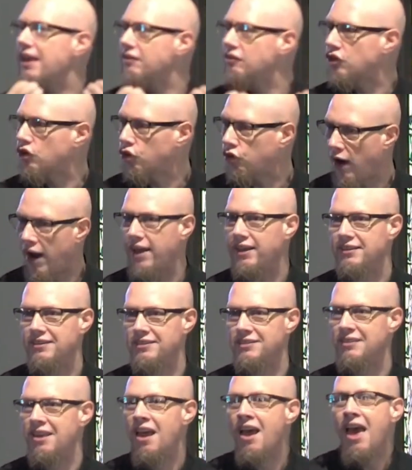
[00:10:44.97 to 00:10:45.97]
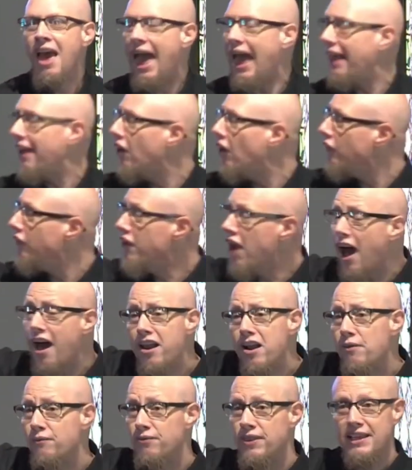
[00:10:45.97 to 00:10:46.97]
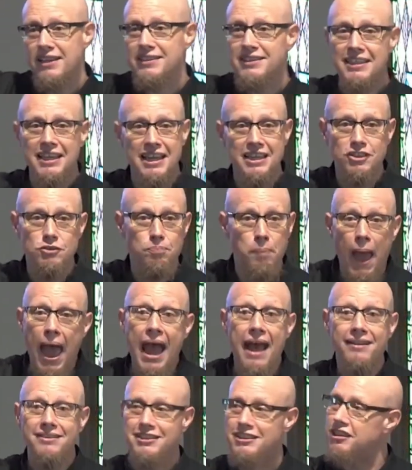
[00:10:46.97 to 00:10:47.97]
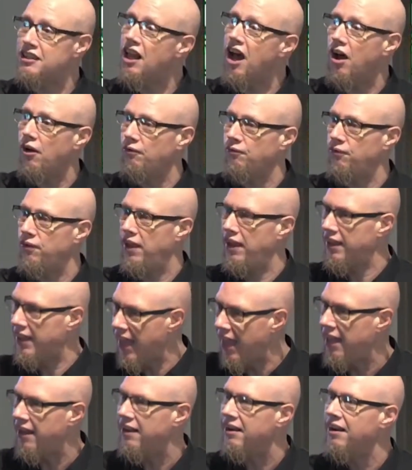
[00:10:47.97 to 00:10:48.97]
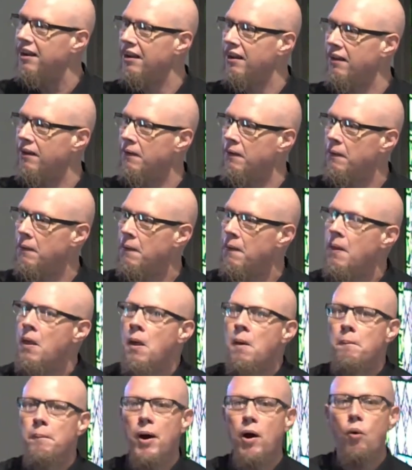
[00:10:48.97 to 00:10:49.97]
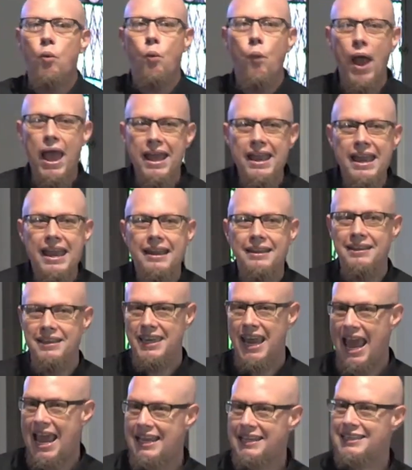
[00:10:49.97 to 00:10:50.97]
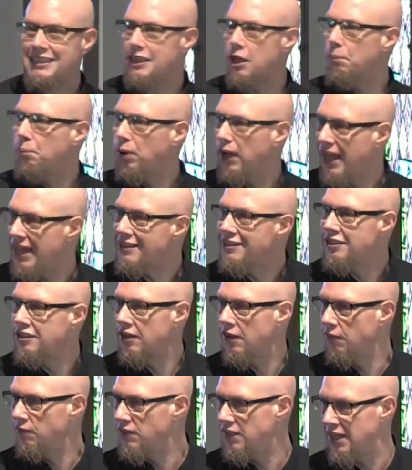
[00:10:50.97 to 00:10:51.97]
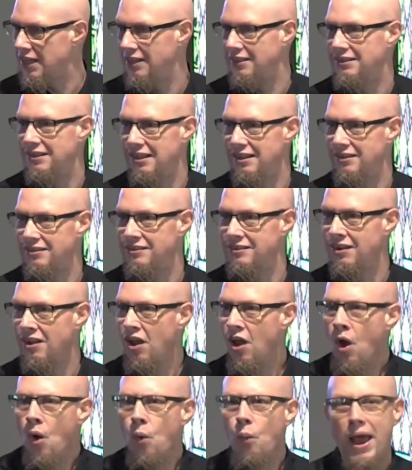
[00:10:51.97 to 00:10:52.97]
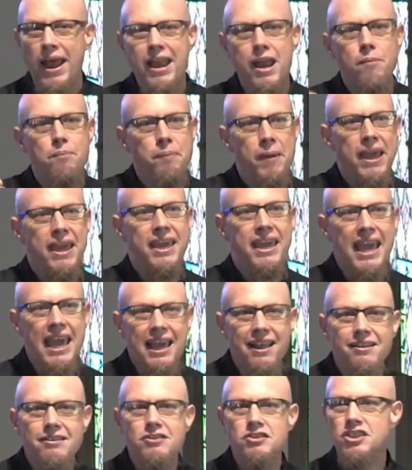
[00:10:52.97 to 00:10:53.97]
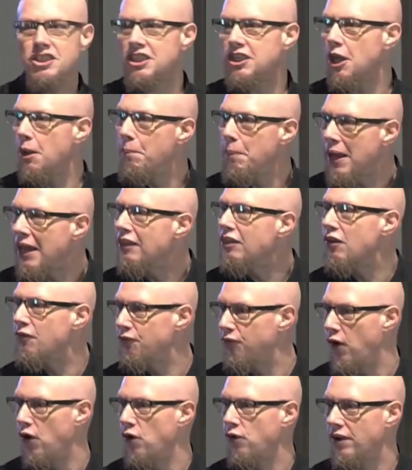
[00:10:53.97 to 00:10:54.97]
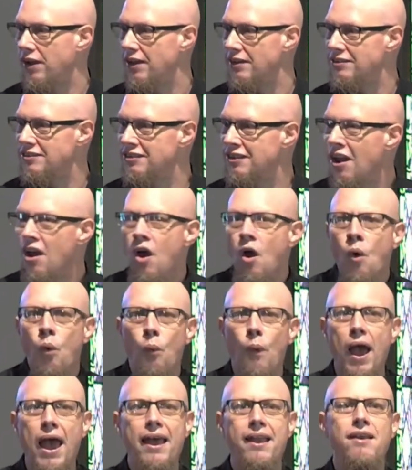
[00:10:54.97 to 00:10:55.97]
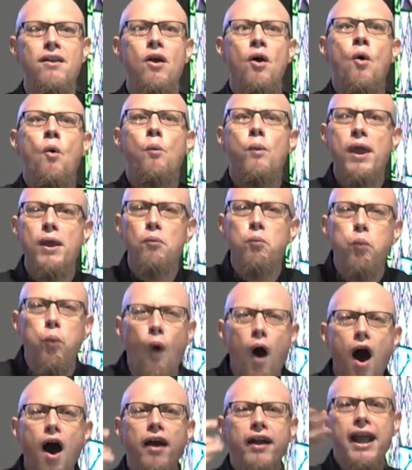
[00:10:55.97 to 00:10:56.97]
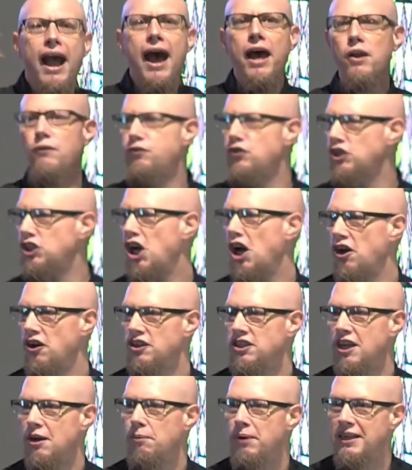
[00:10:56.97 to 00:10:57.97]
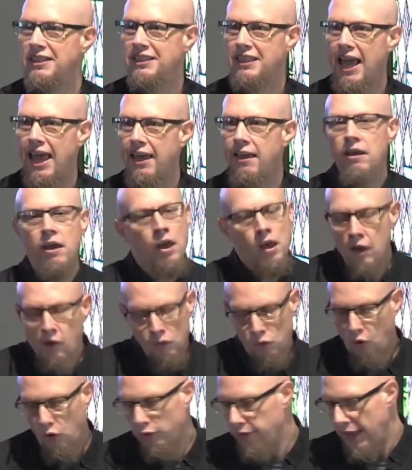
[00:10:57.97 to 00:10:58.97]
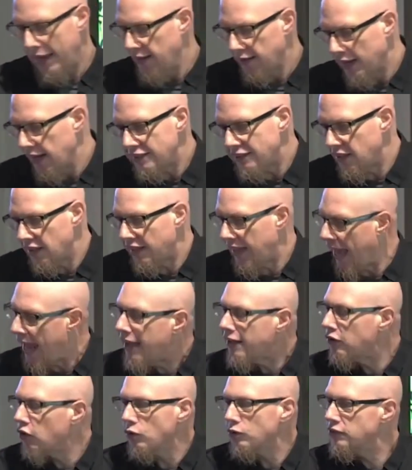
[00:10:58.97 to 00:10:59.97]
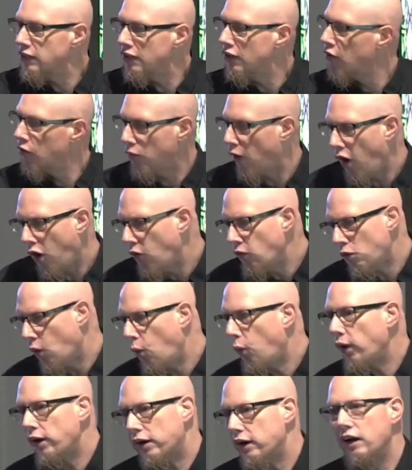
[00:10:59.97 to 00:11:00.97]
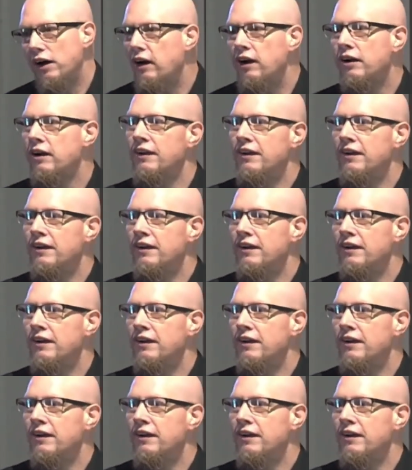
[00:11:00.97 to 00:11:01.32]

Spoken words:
in Christ. And none of this is bad stuff. Again, but when it takes the place of Jesus, when it begins to be the focus, when we walk out of church and we say, well, they lit the candles in the wrong order,